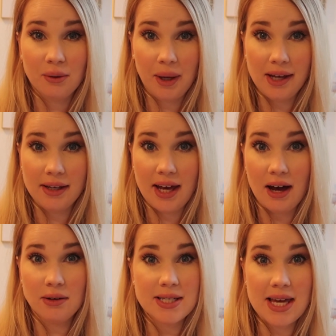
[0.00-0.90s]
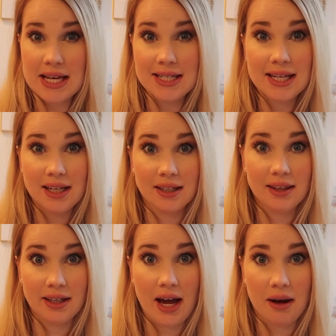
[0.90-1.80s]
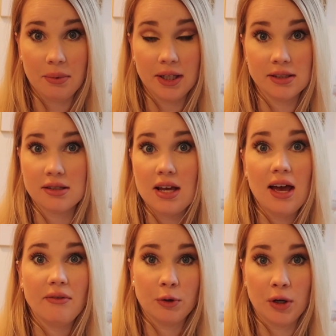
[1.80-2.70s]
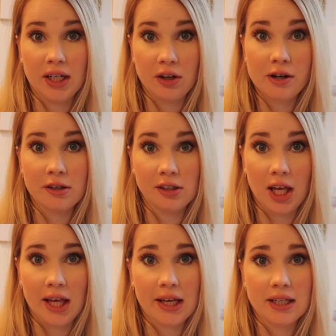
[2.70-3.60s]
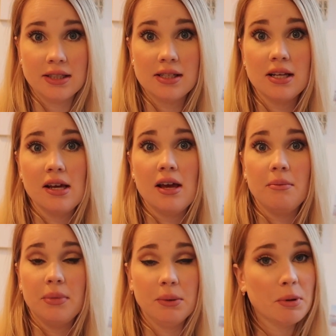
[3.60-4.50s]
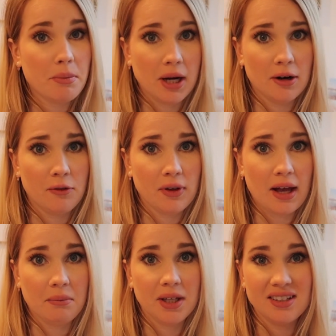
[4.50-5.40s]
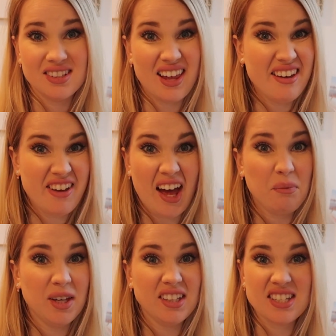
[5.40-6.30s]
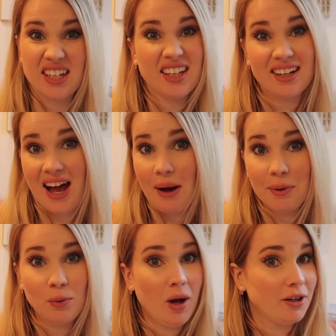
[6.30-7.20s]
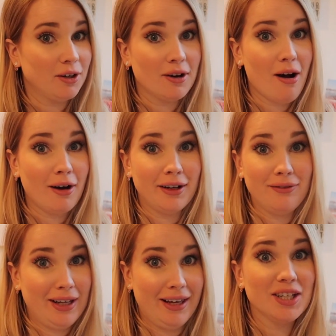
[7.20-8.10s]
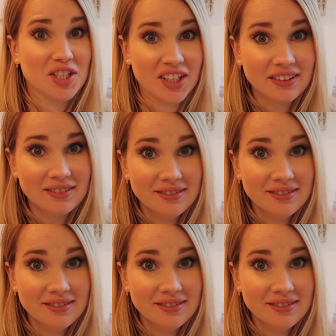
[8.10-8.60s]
in your bank account in case anything happens, a credit card on hand. Be prepared for that because life happens and it can happen while you're on vacation.